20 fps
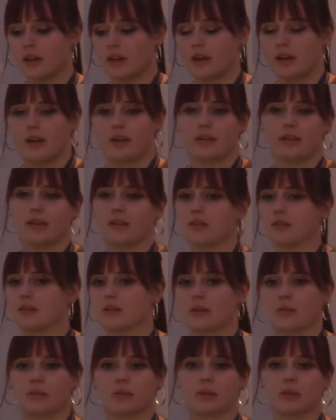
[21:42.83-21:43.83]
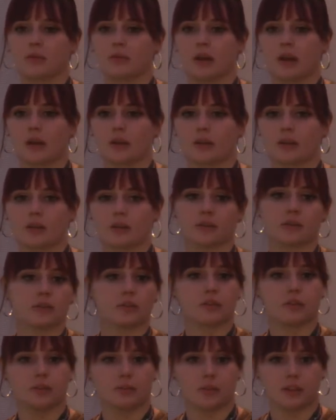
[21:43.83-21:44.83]
and that something minor
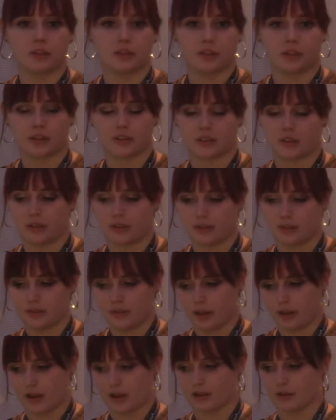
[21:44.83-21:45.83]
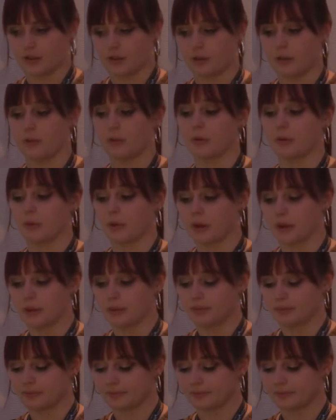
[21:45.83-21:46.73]
could be adjusted uh, so it would work.